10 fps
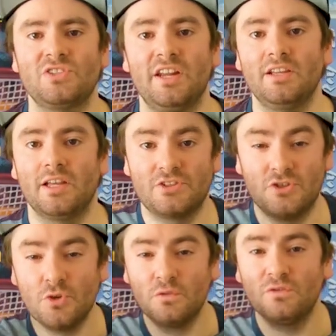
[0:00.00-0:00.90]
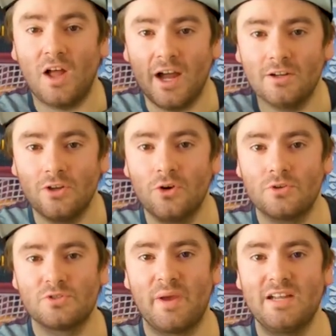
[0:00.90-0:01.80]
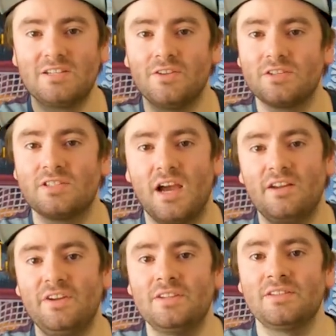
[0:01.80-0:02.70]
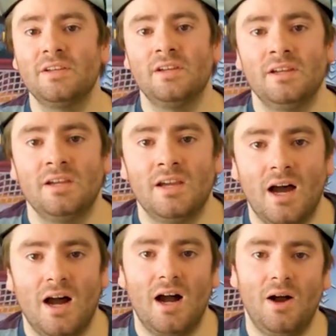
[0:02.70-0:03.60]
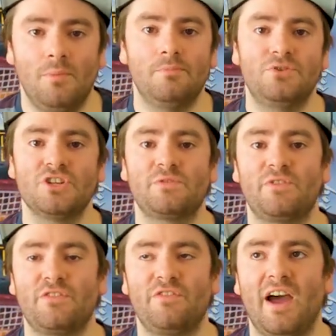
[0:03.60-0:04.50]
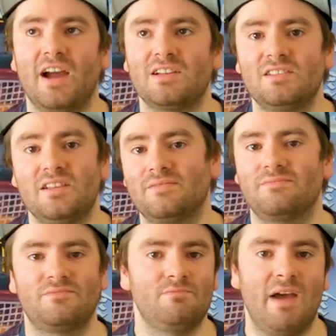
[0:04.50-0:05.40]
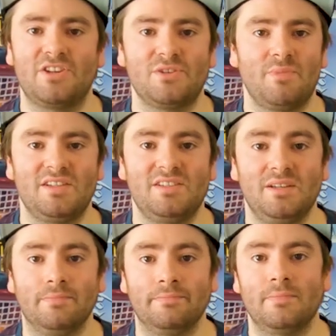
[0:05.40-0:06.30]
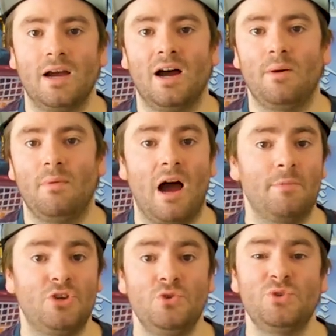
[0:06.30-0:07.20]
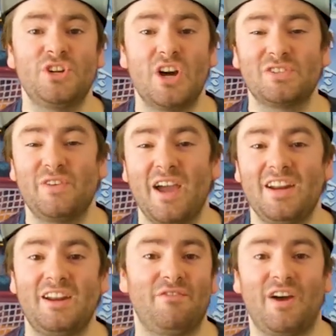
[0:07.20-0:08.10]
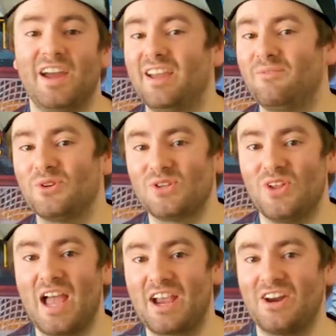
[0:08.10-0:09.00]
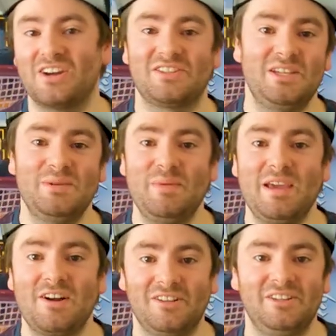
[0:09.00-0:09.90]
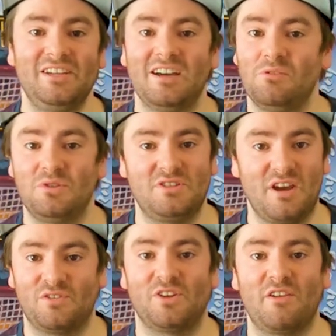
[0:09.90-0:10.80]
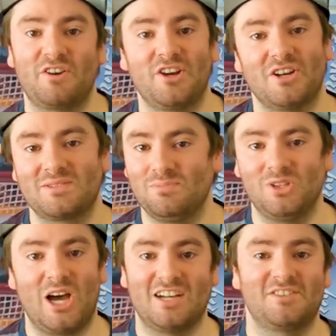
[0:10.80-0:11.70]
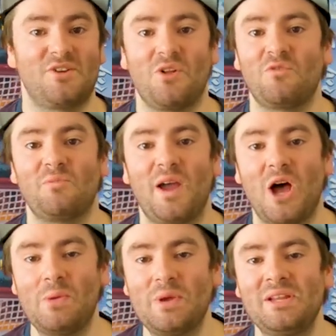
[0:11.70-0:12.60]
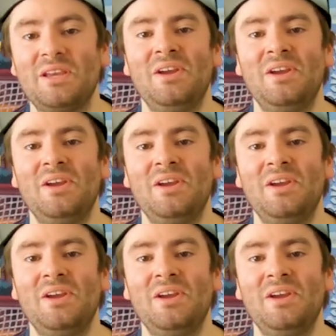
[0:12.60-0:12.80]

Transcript: getting like 2 flyer logos painted on the side of it, just for the fact matching my team. I'm a huge Canucks fan, and if I was on that Canucks team in our league, I would definitely have Canucks blasted all over my helmet.